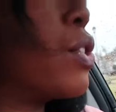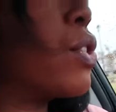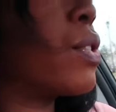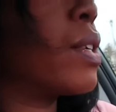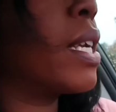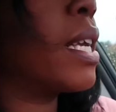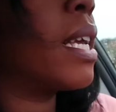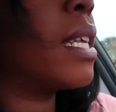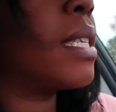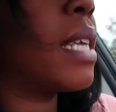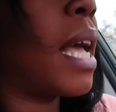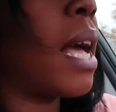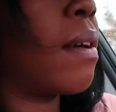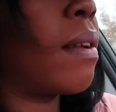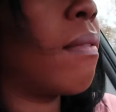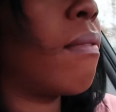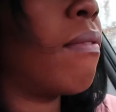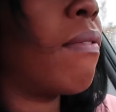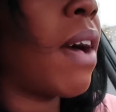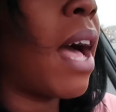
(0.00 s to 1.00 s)
drink it
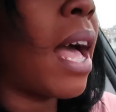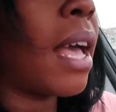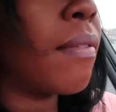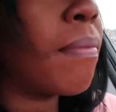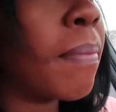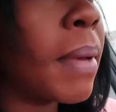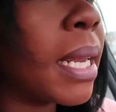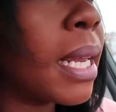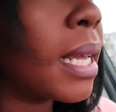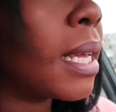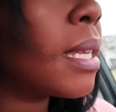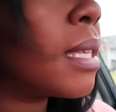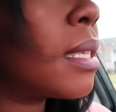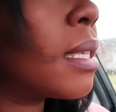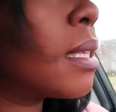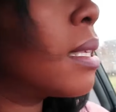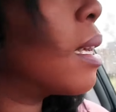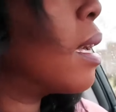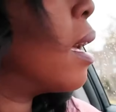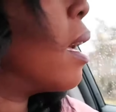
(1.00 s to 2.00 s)
down in five
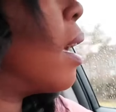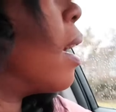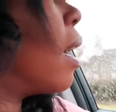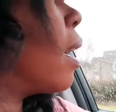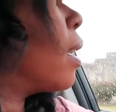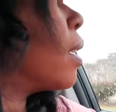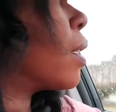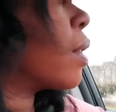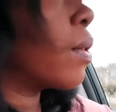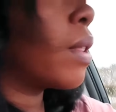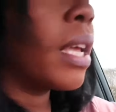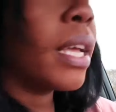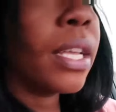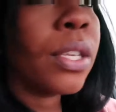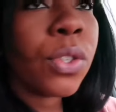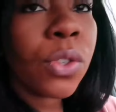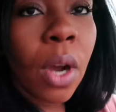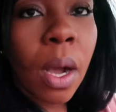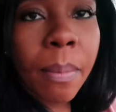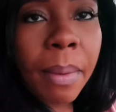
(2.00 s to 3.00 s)
minutes so they
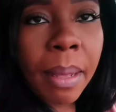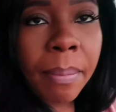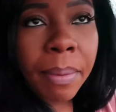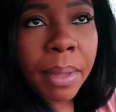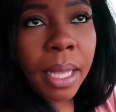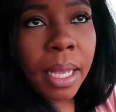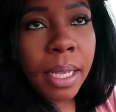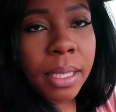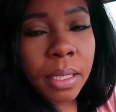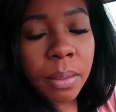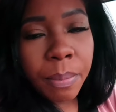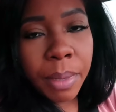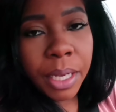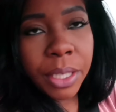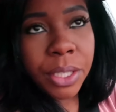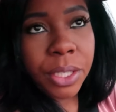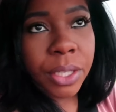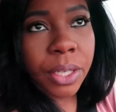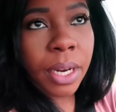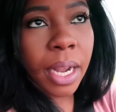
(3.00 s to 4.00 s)
can draw my blood to
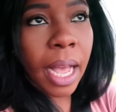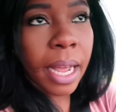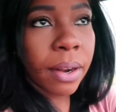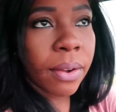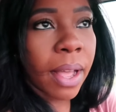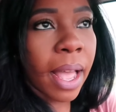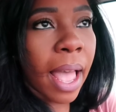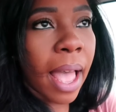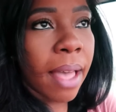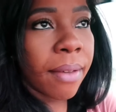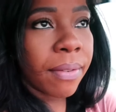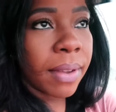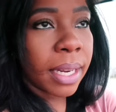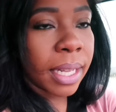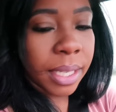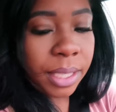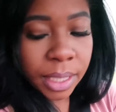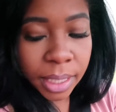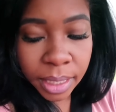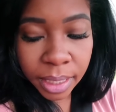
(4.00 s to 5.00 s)
make sure I don't have
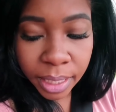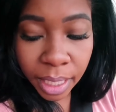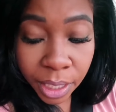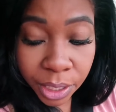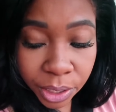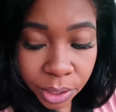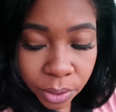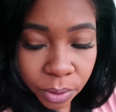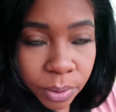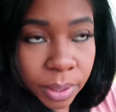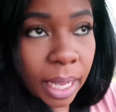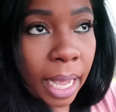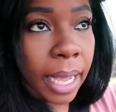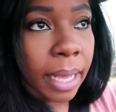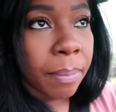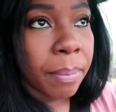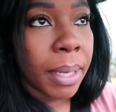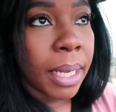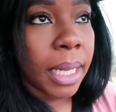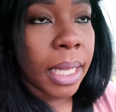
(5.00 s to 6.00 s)
any gestational
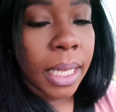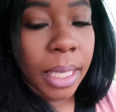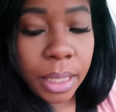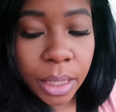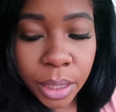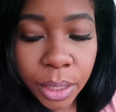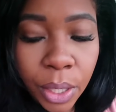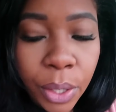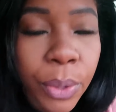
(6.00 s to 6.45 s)
diabetes.